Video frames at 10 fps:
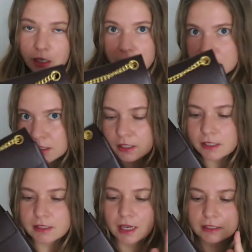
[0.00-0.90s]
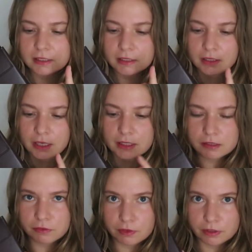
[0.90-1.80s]
on it is that
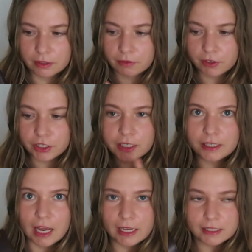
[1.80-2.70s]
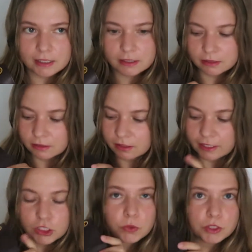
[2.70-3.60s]
it's a very nice,
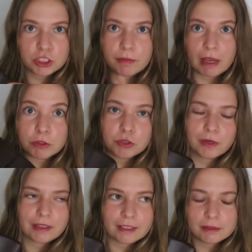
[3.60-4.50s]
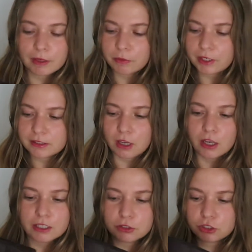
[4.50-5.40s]
like squishy bag, which is what I liked about it when I saw
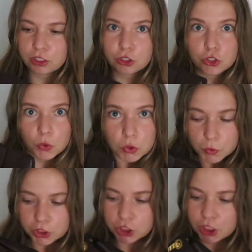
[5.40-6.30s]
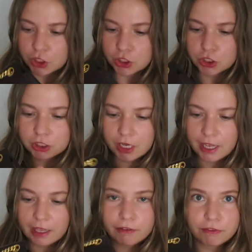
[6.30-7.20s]
it. It's just like so squishy, and
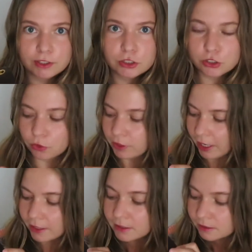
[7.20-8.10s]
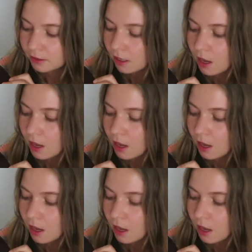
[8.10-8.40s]
it feels so nice.